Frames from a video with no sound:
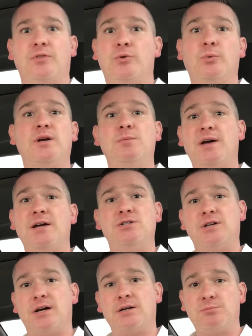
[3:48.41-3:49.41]
3
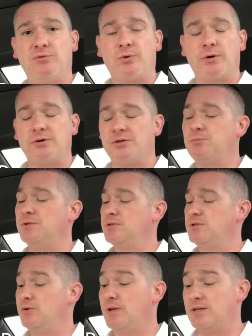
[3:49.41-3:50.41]
paychecks before Christmas.
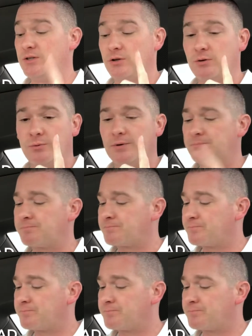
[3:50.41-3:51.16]
So that's a good one.